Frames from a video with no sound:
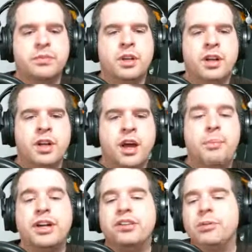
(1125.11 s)

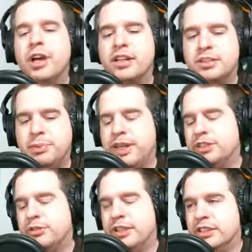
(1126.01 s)
But to be honest, the
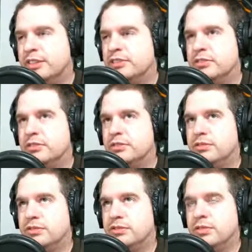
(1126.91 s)
PS3
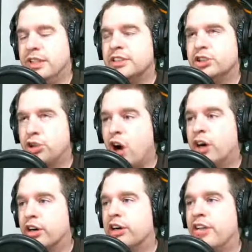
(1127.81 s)
is
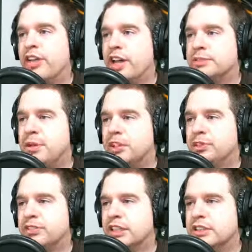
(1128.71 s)
stronger than the Xbox
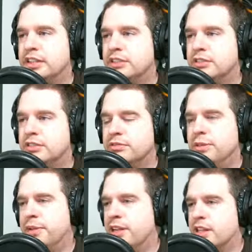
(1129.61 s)
360. I
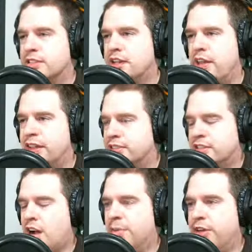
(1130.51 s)
mean, it's not like it's
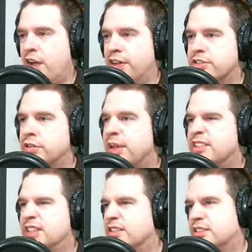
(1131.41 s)
common knowledge, so it makes
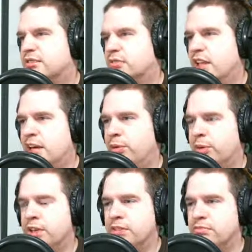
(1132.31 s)
sense that it
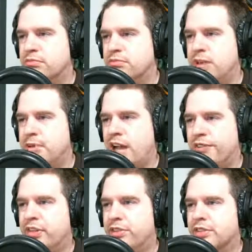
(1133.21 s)
wouldn't maybe have
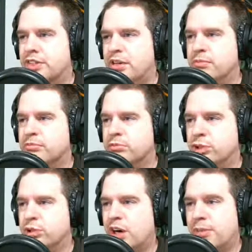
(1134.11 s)
to do the same
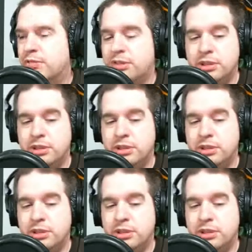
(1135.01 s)
requirements. Maybe.